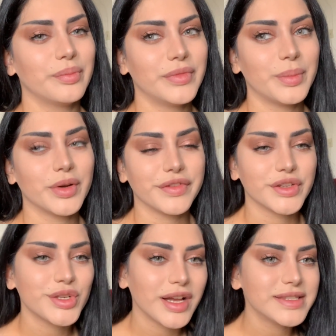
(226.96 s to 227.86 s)
the perfect
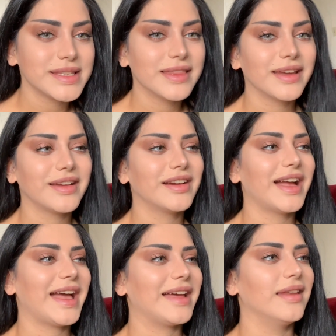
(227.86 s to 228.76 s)
shots in there,
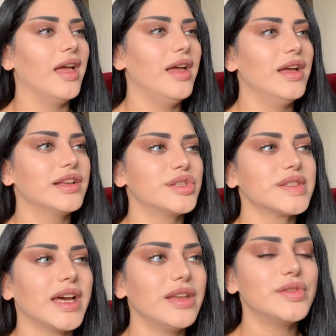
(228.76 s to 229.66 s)
and
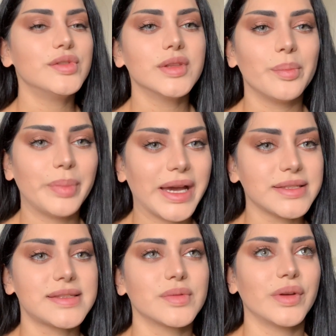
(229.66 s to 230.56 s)
just kind of to do the
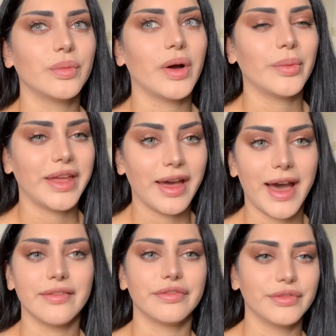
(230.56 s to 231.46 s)
best with what we
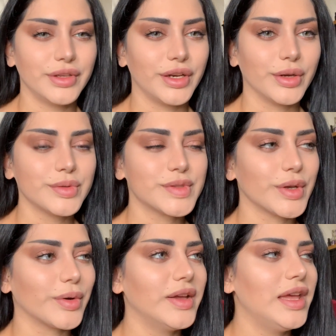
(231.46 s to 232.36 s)
have,
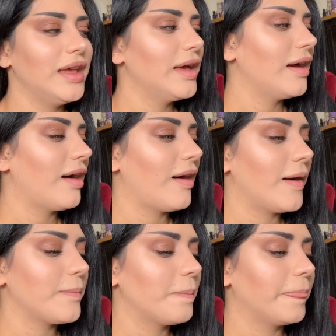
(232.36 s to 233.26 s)
so
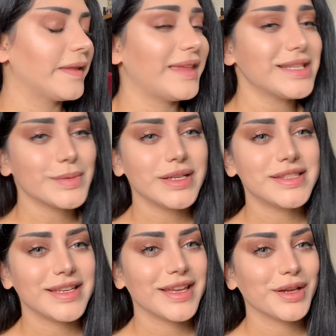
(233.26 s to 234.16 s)
that's why
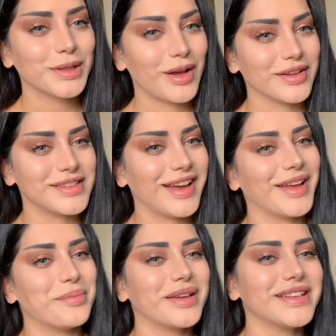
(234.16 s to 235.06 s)
it's taking a long
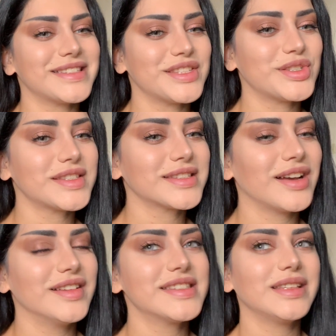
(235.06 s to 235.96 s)
time, because it's just
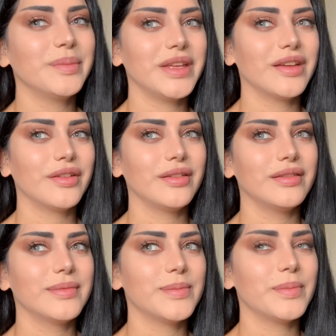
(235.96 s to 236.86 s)
constantly being
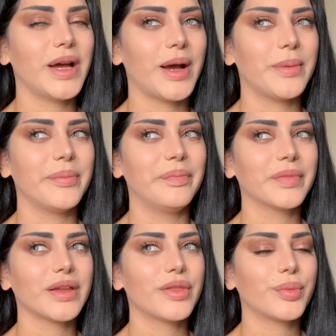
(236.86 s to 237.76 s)

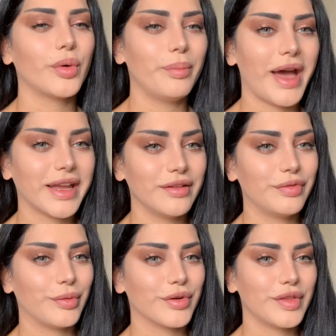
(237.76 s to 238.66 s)
thrown back and
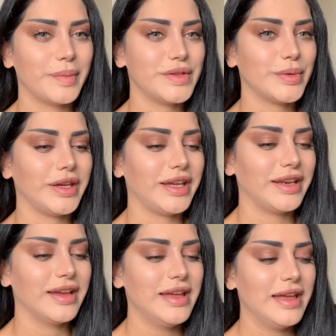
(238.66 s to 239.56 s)
forth
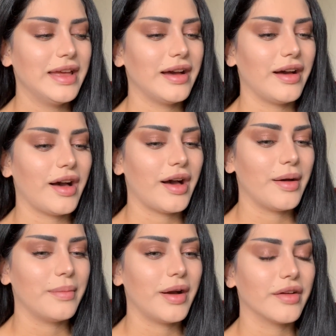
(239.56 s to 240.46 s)
between
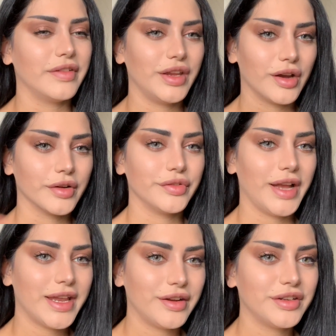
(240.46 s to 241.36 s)
our videographer
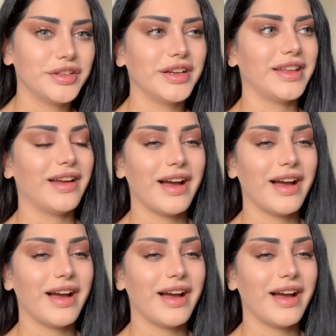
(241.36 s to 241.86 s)
editor and